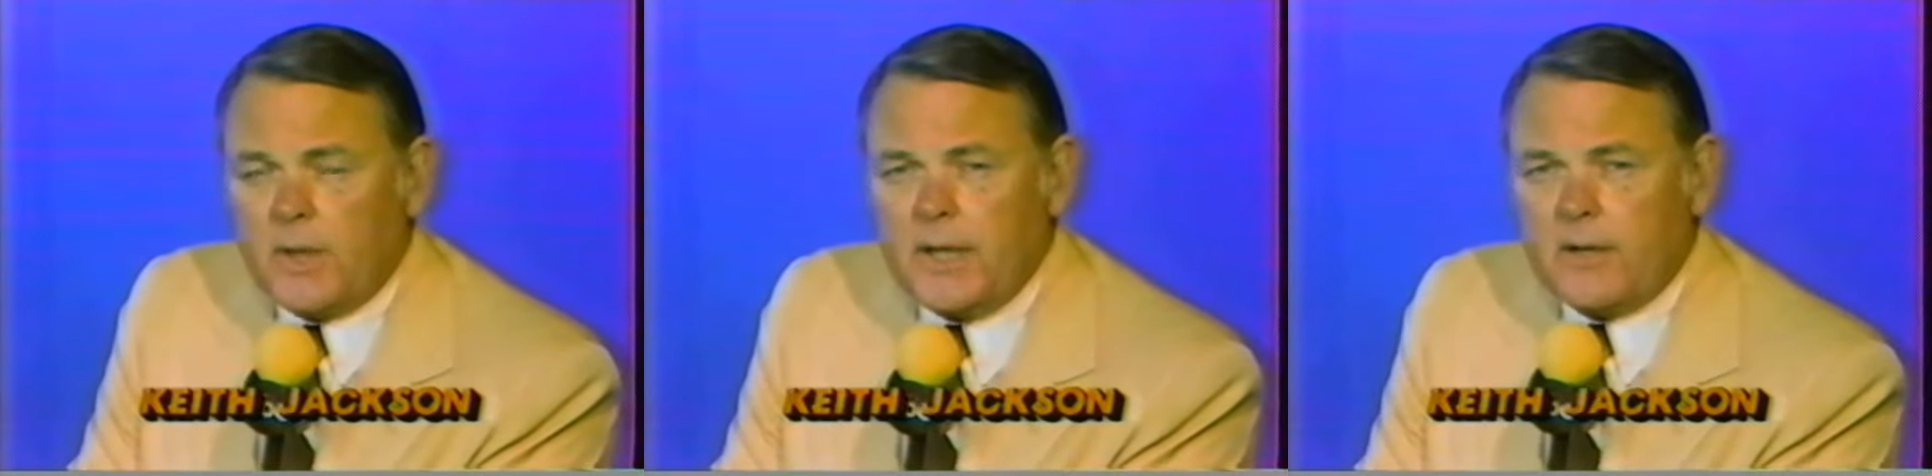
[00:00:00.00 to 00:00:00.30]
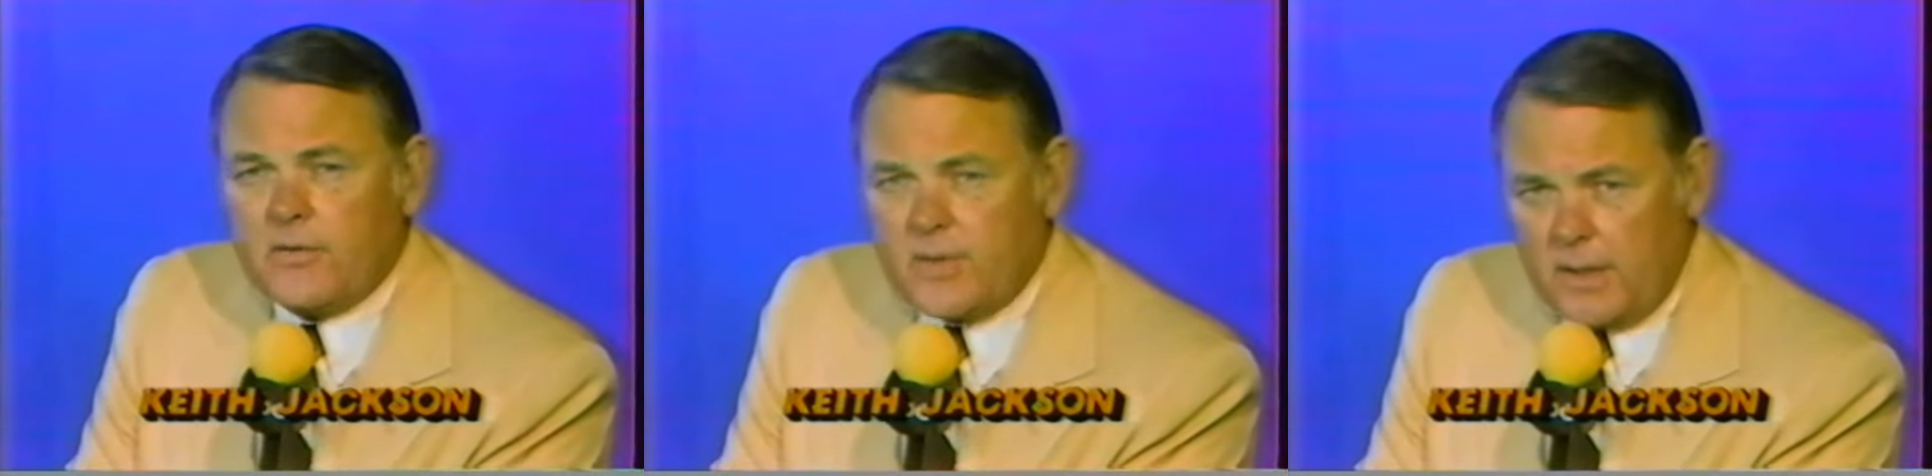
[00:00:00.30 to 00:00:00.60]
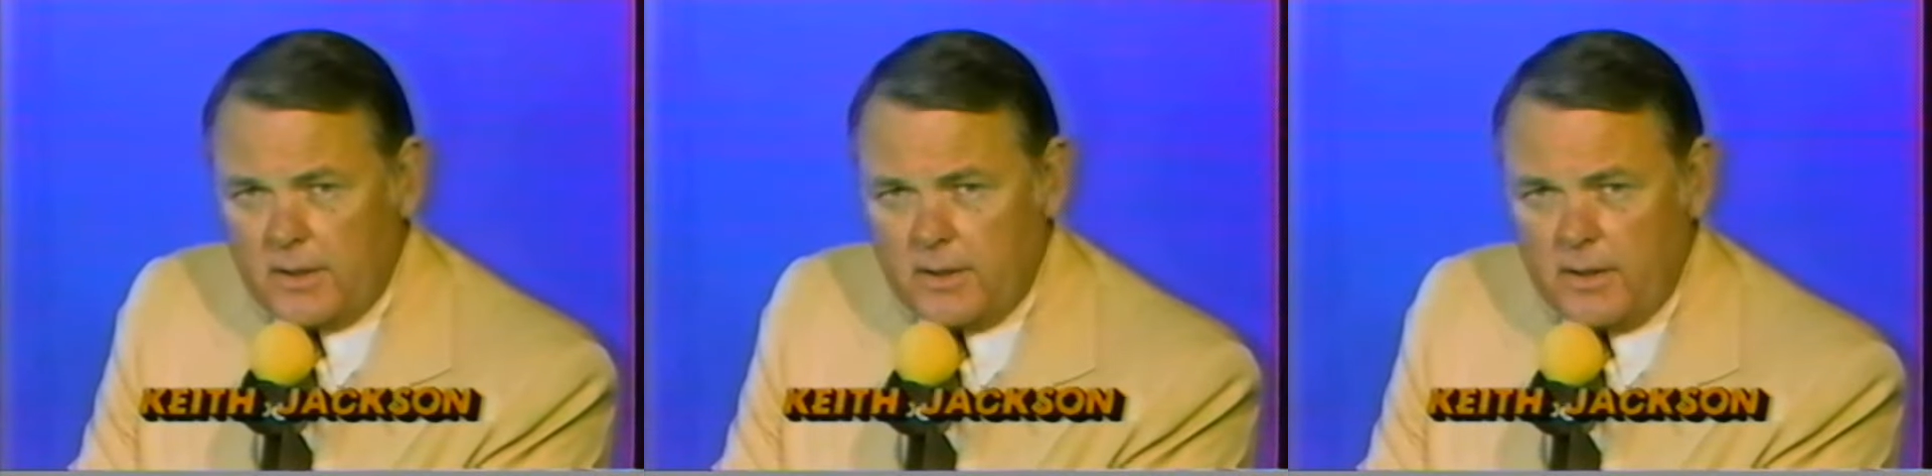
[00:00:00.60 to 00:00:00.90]
played at
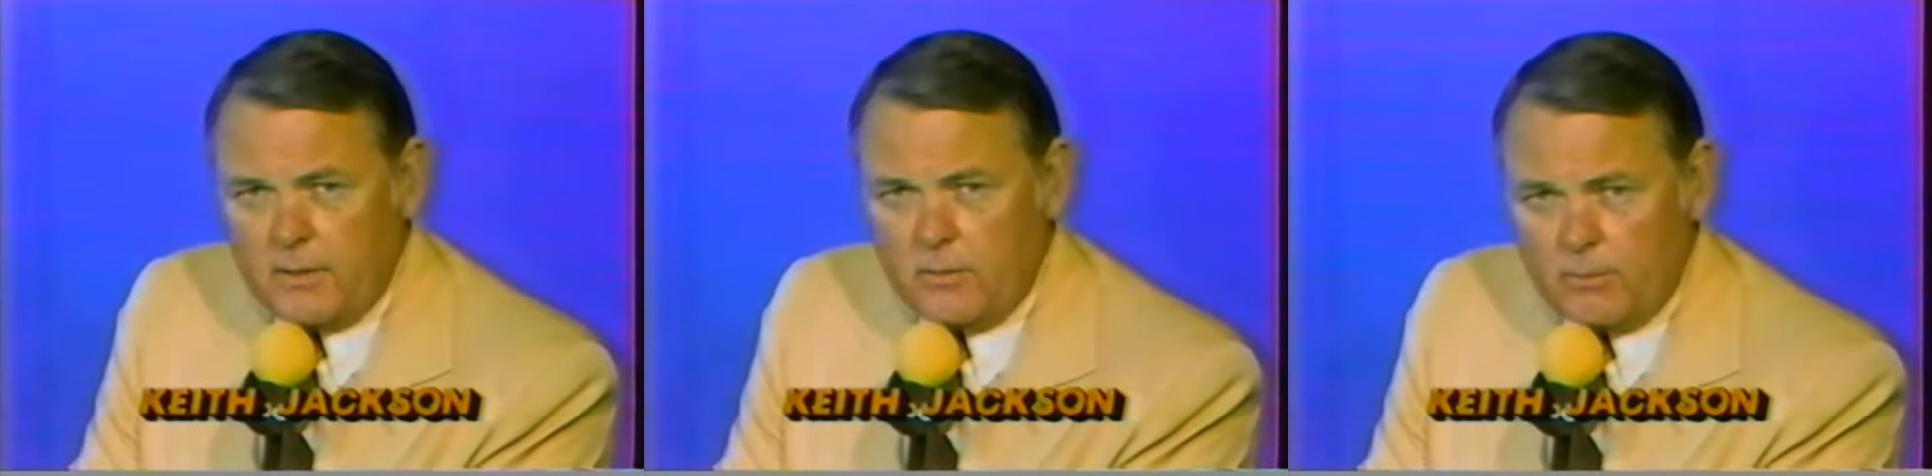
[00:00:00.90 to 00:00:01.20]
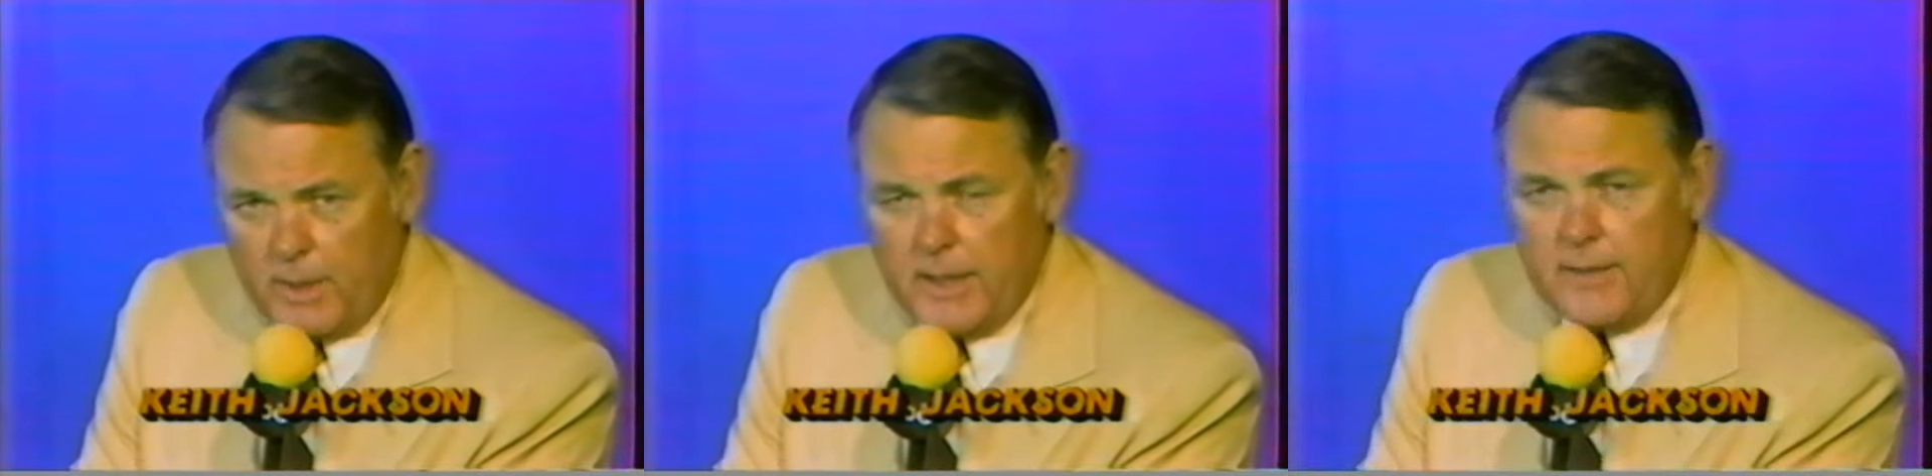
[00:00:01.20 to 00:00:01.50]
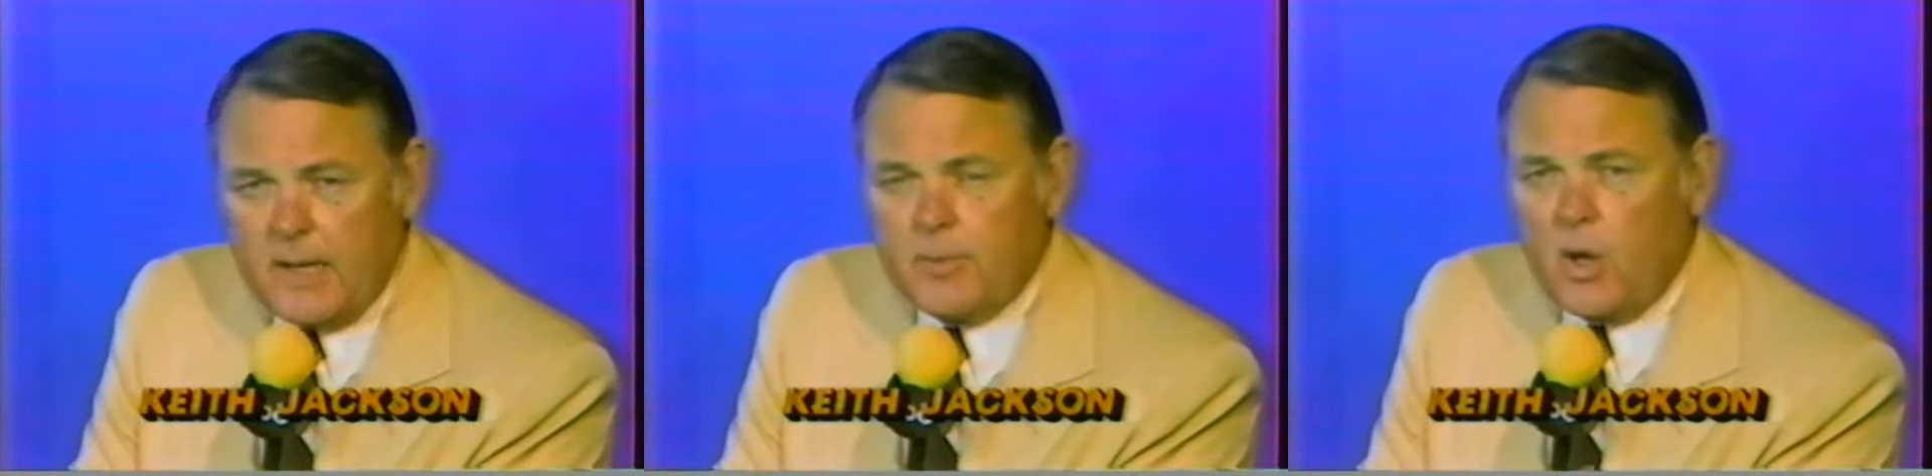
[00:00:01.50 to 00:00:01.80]
center and played
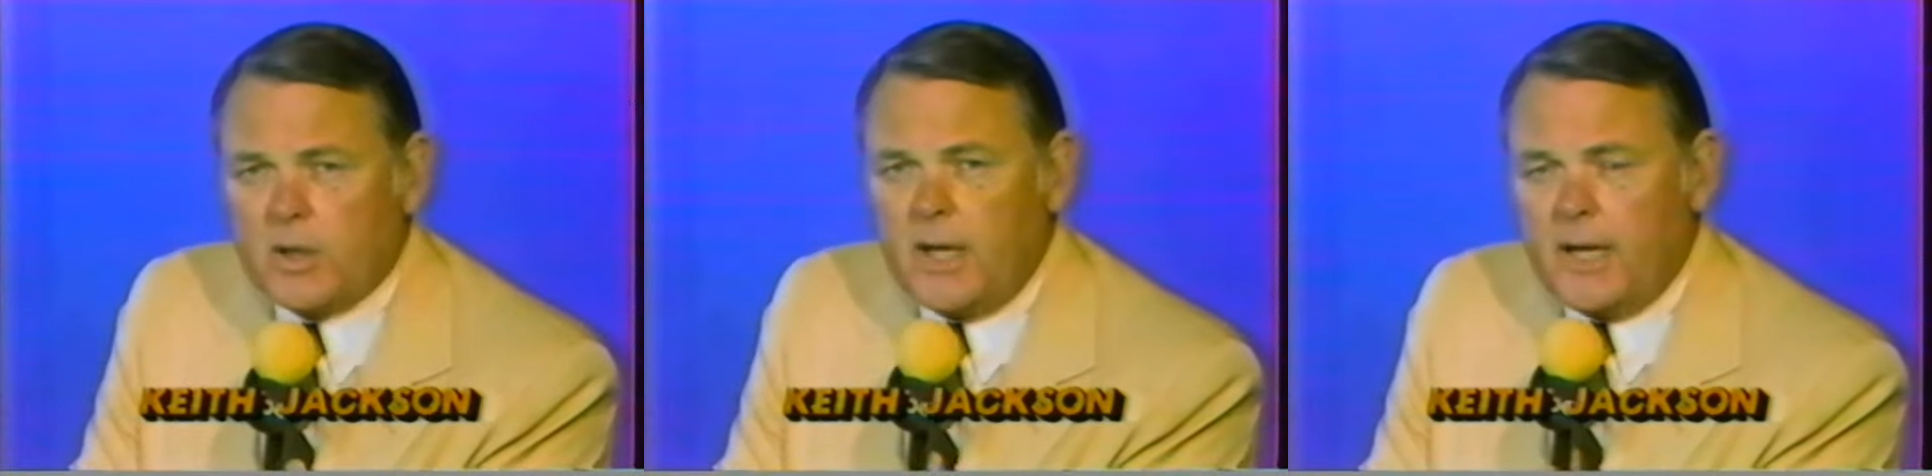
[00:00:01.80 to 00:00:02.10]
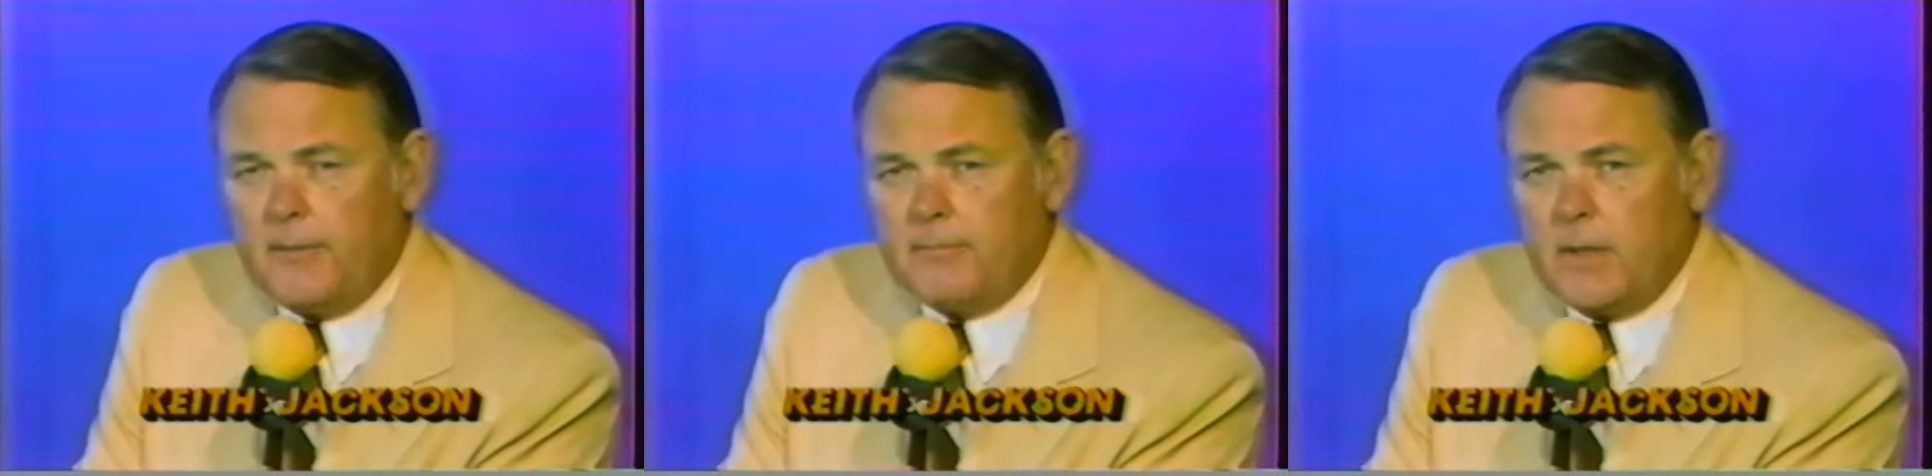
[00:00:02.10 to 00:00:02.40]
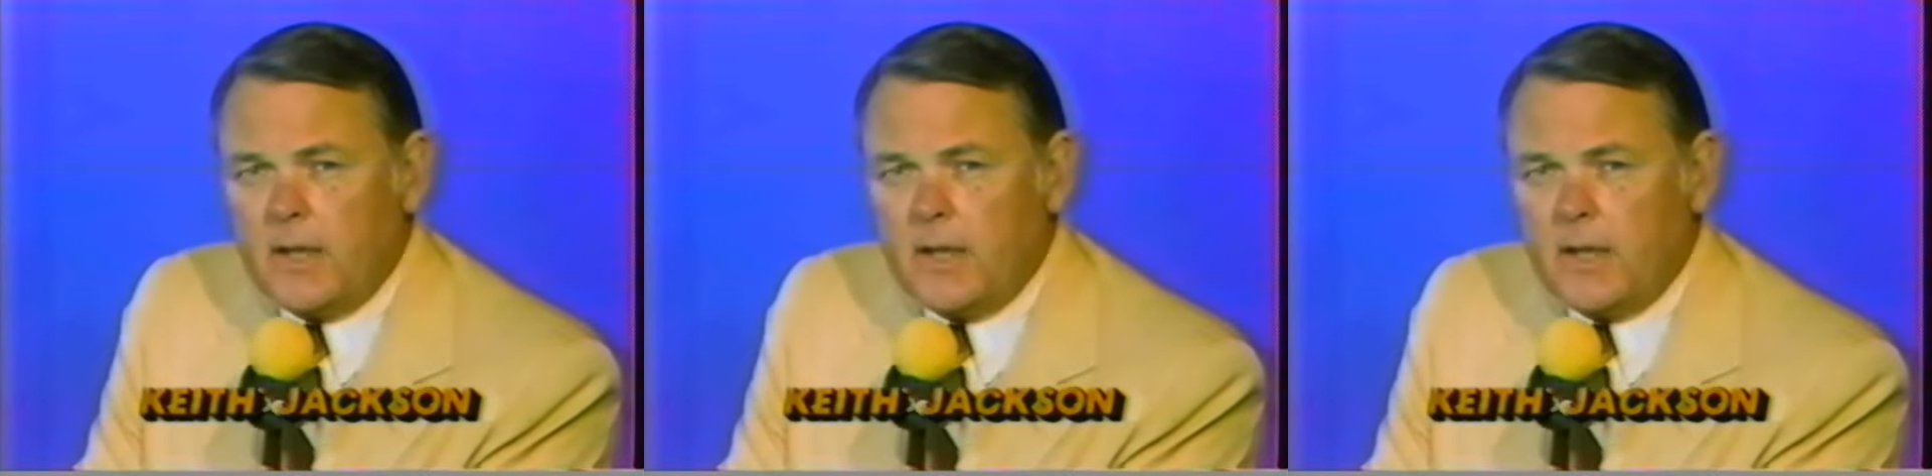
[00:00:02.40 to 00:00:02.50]
in that ball game.